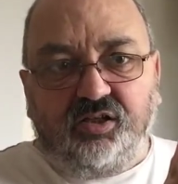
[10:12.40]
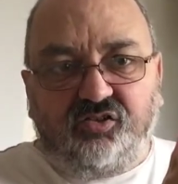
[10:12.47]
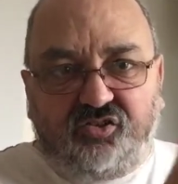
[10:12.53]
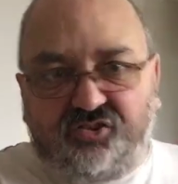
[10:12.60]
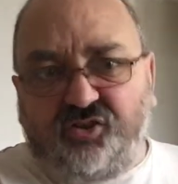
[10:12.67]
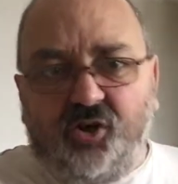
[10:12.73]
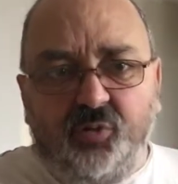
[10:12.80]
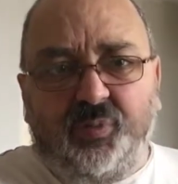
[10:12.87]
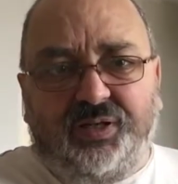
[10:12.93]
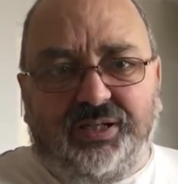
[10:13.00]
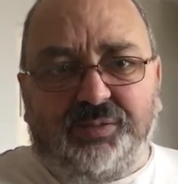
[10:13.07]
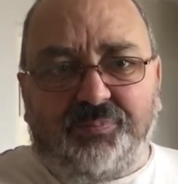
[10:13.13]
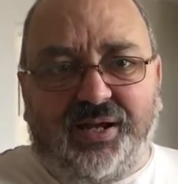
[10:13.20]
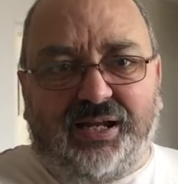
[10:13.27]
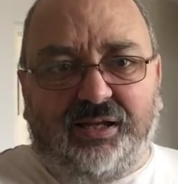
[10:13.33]
so
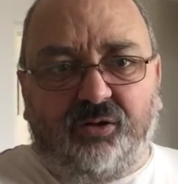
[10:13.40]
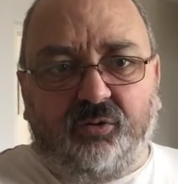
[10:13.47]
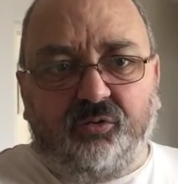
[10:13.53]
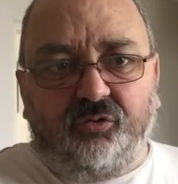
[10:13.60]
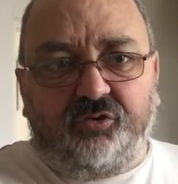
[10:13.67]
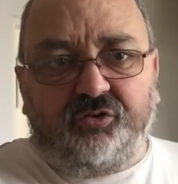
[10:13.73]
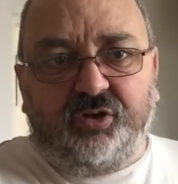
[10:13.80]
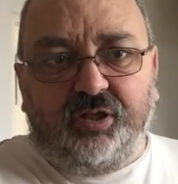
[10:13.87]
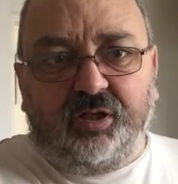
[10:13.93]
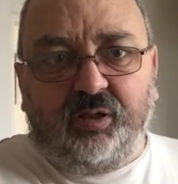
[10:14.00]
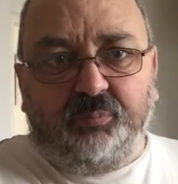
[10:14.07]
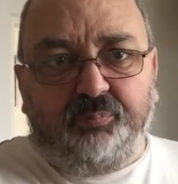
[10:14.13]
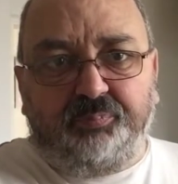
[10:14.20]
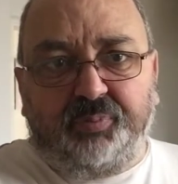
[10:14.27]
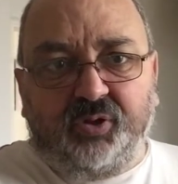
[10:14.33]
many pounds,
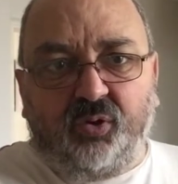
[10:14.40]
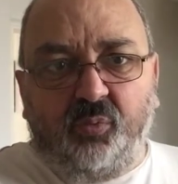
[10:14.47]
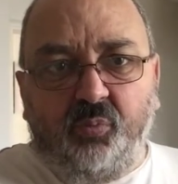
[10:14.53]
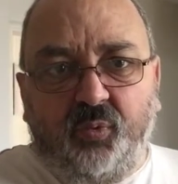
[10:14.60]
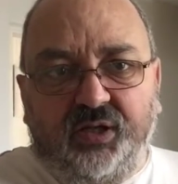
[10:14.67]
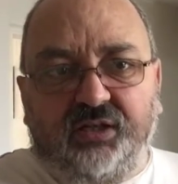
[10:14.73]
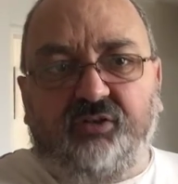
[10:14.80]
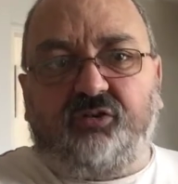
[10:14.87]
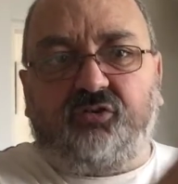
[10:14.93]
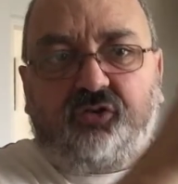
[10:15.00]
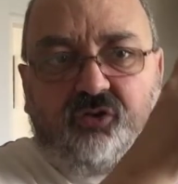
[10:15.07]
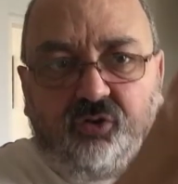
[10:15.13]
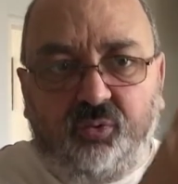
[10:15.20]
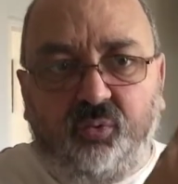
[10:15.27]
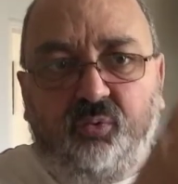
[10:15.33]
but on weeks
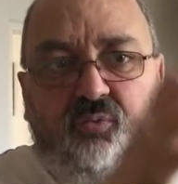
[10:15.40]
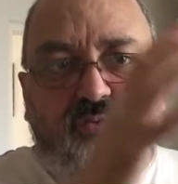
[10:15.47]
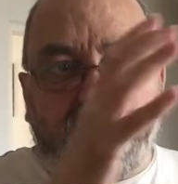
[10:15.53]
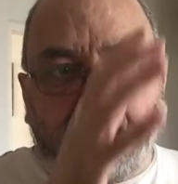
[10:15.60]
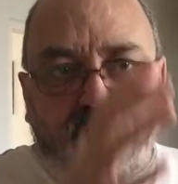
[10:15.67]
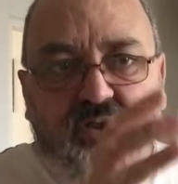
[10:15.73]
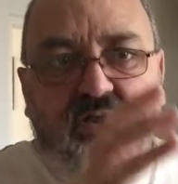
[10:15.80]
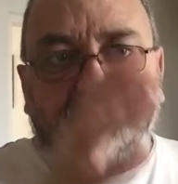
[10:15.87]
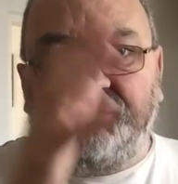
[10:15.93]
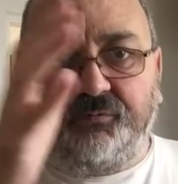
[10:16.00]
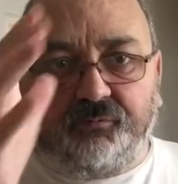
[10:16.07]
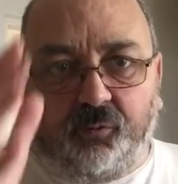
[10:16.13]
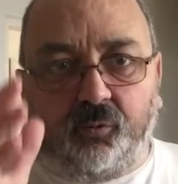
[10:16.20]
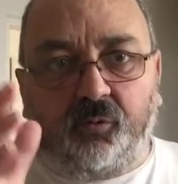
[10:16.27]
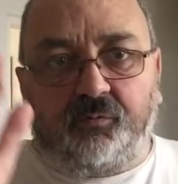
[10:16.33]
2, 3,
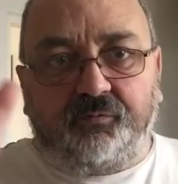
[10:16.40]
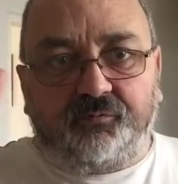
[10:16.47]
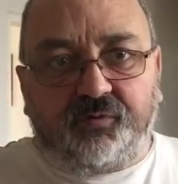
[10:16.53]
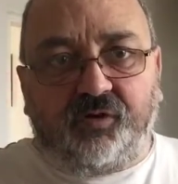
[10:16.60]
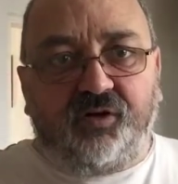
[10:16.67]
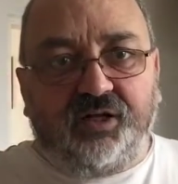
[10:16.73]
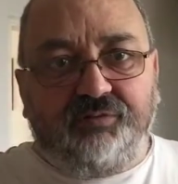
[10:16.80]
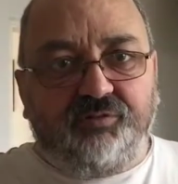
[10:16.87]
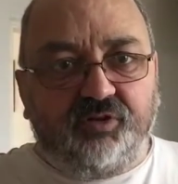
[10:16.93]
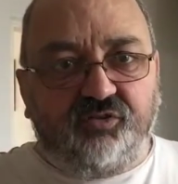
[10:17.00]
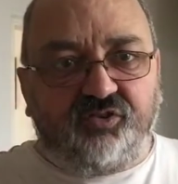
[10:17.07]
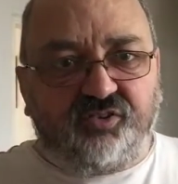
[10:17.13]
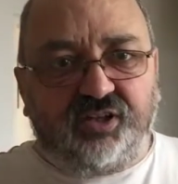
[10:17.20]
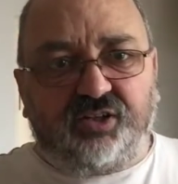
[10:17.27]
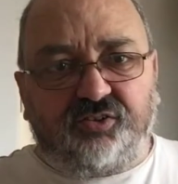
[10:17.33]
4, 5, and
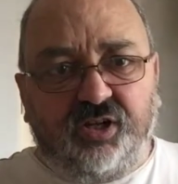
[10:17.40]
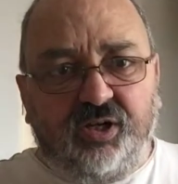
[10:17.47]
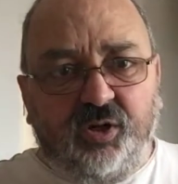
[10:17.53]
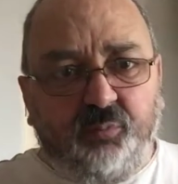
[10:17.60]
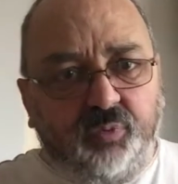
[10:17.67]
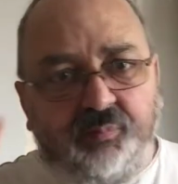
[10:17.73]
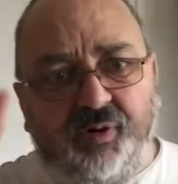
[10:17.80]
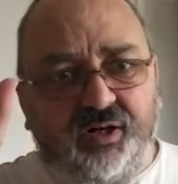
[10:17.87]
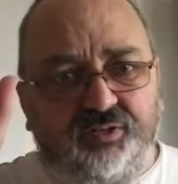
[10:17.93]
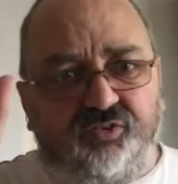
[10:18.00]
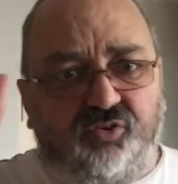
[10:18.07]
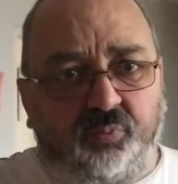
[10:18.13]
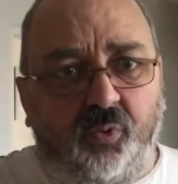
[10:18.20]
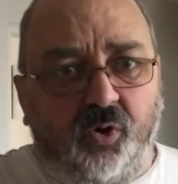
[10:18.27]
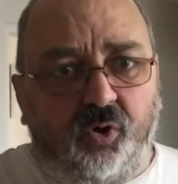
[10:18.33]
6, we might
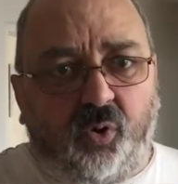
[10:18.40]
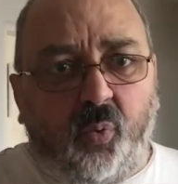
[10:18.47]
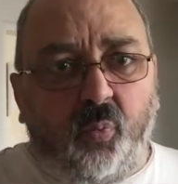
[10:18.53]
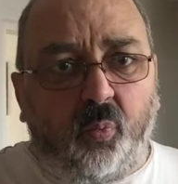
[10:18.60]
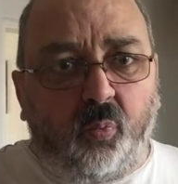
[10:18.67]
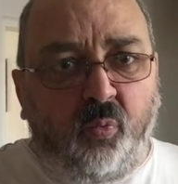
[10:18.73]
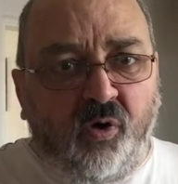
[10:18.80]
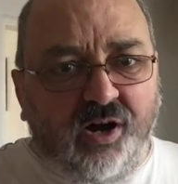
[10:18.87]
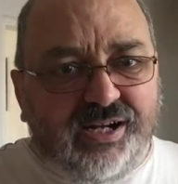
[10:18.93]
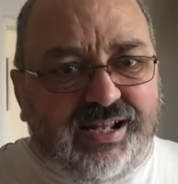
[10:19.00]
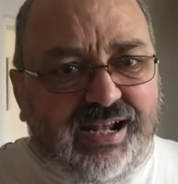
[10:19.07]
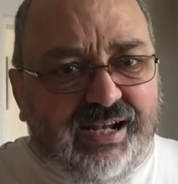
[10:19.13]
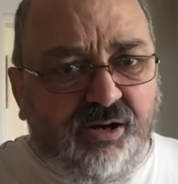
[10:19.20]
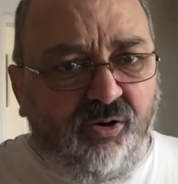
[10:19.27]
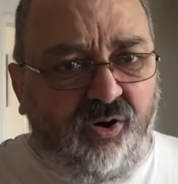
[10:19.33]
just work 1
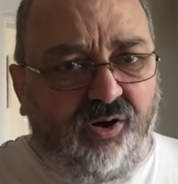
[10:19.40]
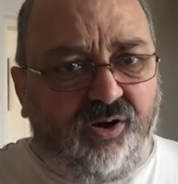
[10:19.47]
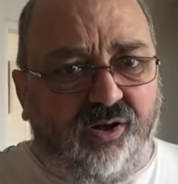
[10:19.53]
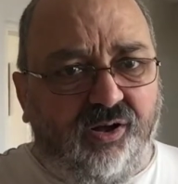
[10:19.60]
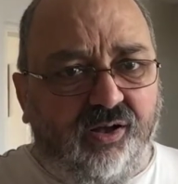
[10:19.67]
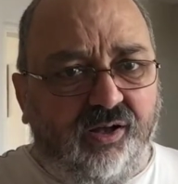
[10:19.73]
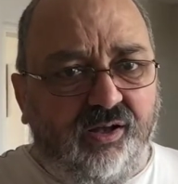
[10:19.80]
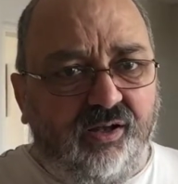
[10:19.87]
hour.